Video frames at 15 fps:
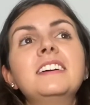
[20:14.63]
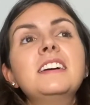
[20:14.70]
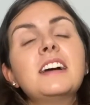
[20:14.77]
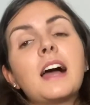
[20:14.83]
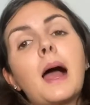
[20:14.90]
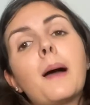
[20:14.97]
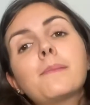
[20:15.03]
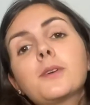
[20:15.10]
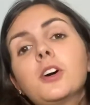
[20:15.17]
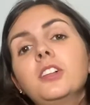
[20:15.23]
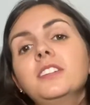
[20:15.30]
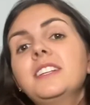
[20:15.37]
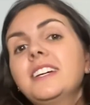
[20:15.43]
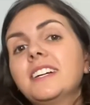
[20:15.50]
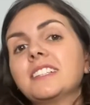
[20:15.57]
I'm
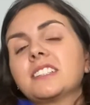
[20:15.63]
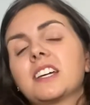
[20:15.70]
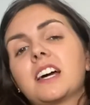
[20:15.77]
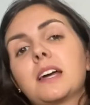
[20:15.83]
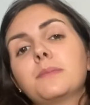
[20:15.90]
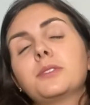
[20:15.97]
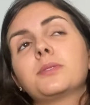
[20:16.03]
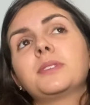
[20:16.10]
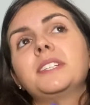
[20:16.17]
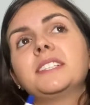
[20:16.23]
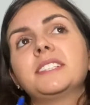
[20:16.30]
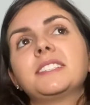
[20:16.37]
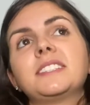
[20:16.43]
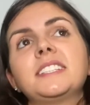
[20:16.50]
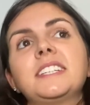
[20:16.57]
calling it a tie between
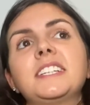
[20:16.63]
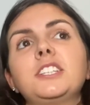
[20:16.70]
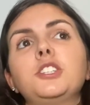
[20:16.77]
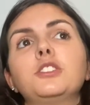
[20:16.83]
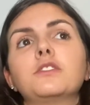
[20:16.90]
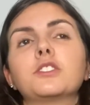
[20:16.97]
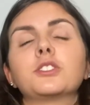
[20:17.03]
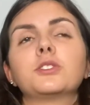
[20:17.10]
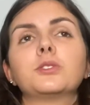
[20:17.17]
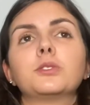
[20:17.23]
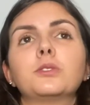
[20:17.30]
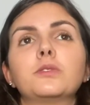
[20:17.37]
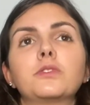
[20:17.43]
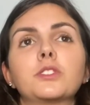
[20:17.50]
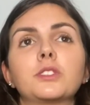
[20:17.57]
Disney and
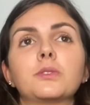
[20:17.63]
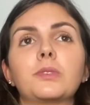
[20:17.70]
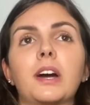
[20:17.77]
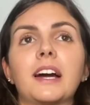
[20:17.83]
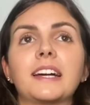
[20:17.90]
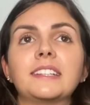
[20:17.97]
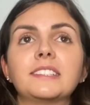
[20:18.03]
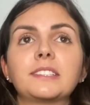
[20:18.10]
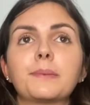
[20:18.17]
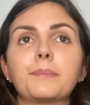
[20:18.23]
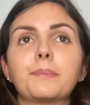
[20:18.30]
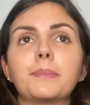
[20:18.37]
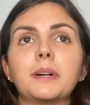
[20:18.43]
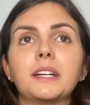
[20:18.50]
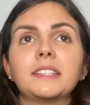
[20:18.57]
Universal for the rides,
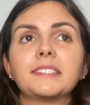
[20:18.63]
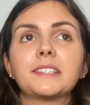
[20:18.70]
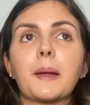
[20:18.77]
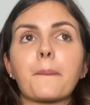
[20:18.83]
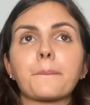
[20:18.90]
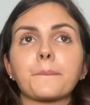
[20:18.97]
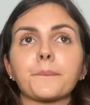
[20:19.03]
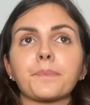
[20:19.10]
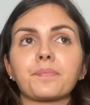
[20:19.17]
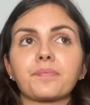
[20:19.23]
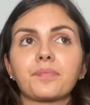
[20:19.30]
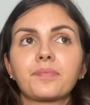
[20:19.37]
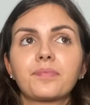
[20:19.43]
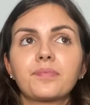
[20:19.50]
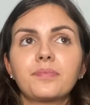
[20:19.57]
but
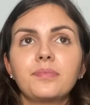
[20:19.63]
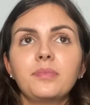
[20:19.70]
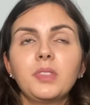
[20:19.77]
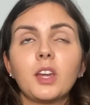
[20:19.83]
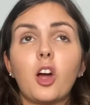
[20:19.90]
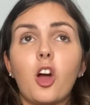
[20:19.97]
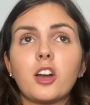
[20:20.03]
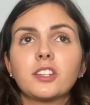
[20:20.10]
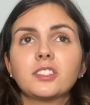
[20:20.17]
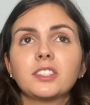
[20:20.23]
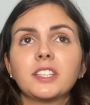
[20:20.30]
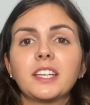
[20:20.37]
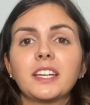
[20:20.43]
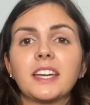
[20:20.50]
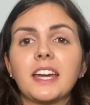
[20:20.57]

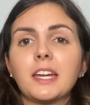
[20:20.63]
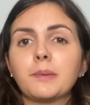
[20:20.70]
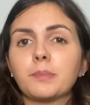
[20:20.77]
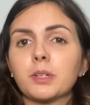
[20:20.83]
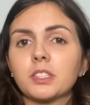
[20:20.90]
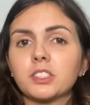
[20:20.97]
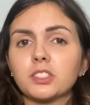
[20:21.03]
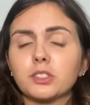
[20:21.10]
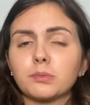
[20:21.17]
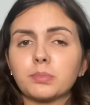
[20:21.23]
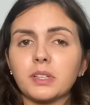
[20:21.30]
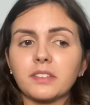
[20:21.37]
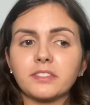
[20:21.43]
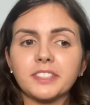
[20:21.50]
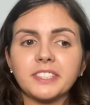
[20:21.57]
honestly, again, personal
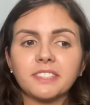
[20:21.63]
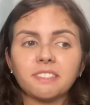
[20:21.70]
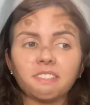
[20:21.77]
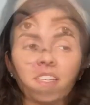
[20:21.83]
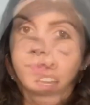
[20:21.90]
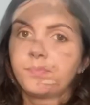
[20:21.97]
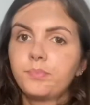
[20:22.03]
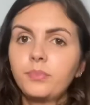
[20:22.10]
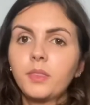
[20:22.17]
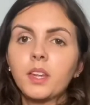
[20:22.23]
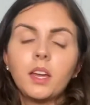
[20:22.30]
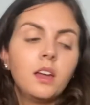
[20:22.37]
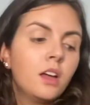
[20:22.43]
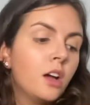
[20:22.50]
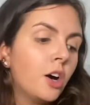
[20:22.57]
preference.
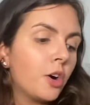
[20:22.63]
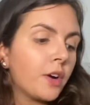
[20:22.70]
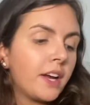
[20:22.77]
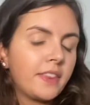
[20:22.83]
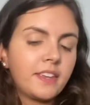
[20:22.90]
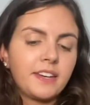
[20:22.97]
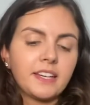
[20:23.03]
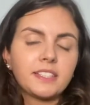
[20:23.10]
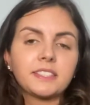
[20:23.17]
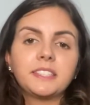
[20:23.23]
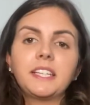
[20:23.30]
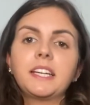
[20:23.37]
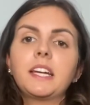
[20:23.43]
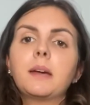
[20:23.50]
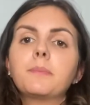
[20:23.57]
Okay, the next
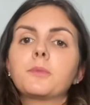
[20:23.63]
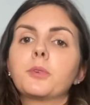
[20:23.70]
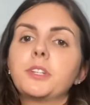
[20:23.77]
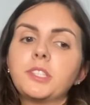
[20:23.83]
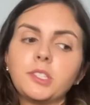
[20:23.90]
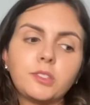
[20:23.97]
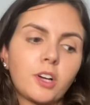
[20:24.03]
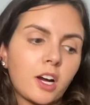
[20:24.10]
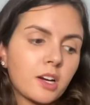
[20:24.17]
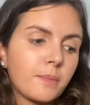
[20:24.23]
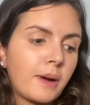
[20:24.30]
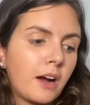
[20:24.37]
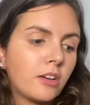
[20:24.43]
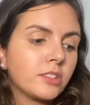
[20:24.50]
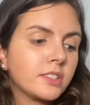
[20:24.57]
thing I'm going to talk
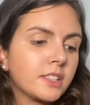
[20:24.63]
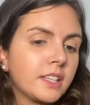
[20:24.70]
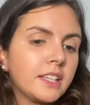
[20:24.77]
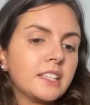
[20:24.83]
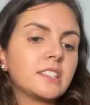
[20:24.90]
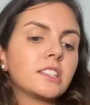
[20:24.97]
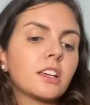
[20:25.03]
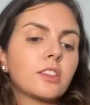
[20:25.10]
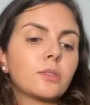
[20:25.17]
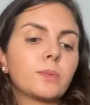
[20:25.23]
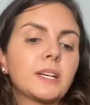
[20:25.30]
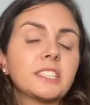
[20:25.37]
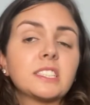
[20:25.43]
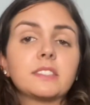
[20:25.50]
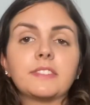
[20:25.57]
about is the
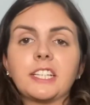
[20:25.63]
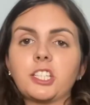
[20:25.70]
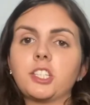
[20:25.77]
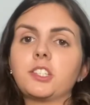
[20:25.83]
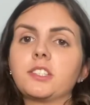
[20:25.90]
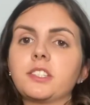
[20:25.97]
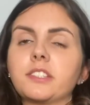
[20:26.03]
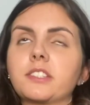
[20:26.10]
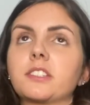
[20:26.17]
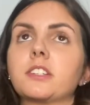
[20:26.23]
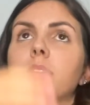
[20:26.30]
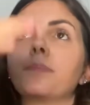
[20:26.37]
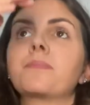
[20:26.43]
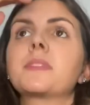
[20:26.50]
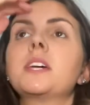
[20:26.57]
reservation system.